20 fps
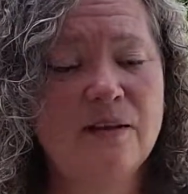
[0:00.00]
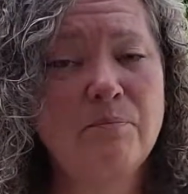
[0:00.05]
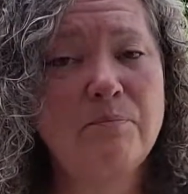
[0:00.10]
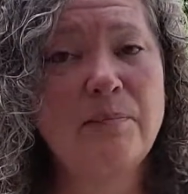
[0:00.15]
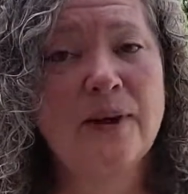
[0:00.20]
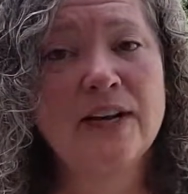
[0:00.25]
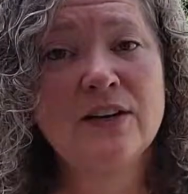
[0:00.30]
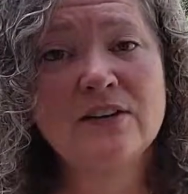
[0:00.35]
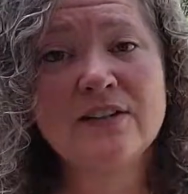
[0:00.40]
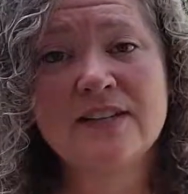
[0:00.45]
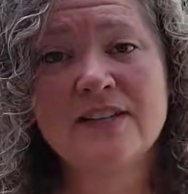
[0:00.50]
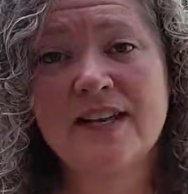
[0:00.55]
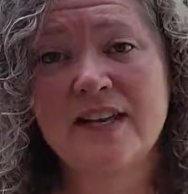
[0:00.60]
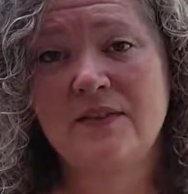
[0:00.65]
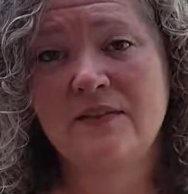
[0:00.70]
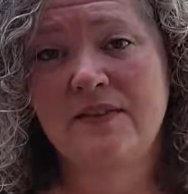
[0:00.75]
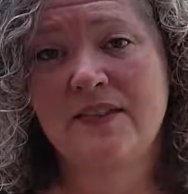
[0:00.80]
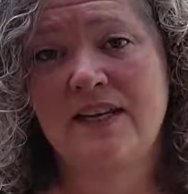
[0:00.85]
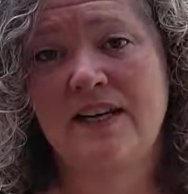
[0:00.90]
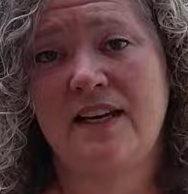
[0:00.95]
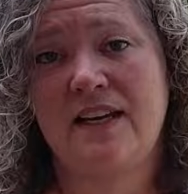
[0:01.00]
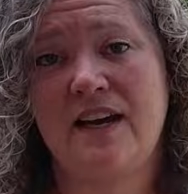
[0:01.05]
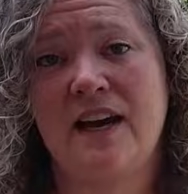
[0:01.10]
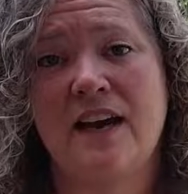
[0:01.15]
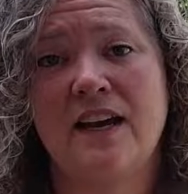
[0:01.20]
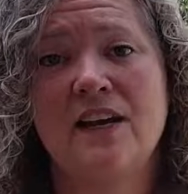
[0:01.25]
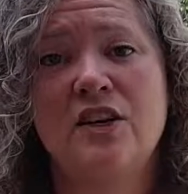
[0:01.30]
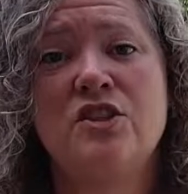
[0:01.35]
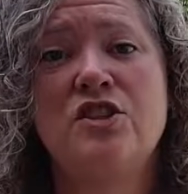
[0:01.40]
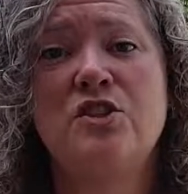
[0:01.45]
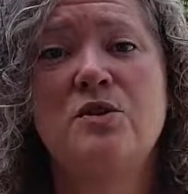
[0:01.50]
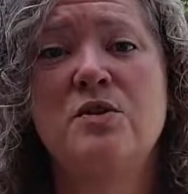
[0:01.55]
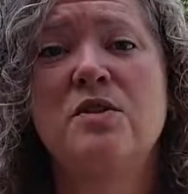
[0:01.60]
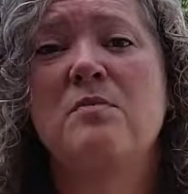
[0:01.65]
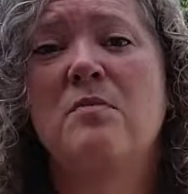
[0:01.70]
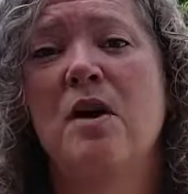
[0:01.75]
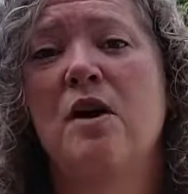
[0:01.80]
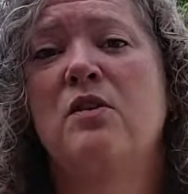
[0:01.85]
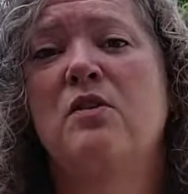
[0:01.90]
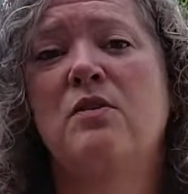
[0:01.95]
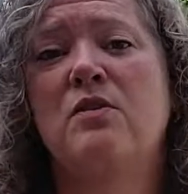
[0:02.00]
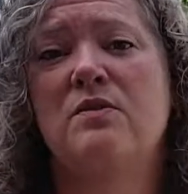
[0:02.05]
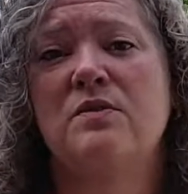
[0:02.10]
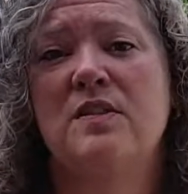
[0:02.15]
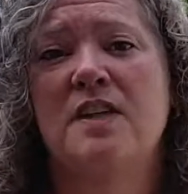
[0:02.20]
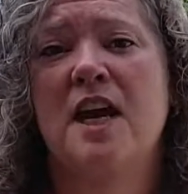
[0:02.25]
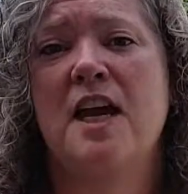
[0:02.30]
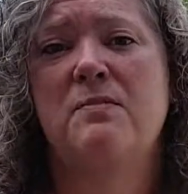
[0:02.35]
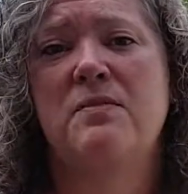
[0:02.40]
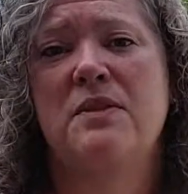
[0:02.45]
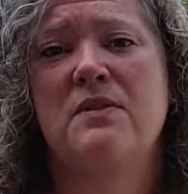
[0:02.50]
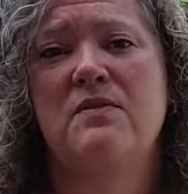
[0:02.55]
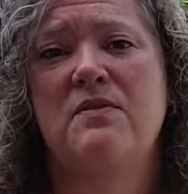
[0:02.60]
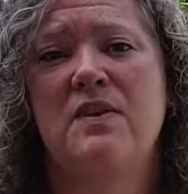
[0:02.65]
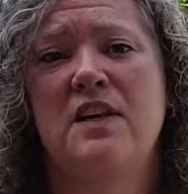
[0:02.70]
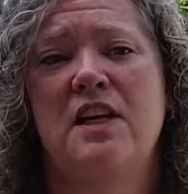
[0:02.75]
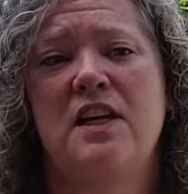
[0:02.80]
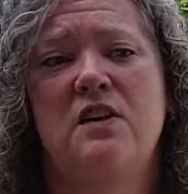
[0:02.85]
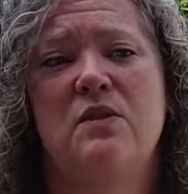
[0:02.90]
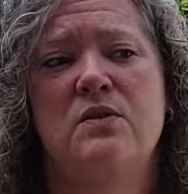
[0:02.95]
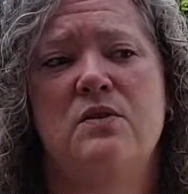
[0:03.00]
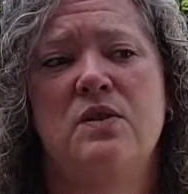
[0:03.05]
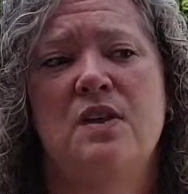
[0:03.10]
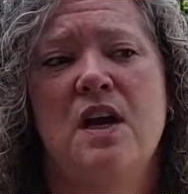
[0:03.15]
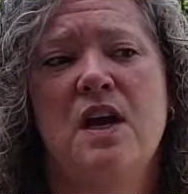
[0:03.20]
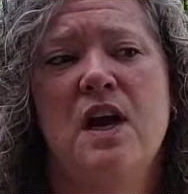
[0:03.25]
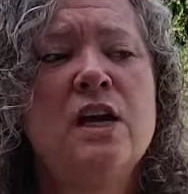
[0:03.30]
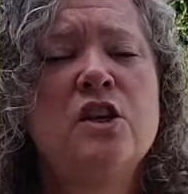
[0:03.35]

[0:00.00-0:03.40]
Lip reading: bear safety. I could do some other types of videos.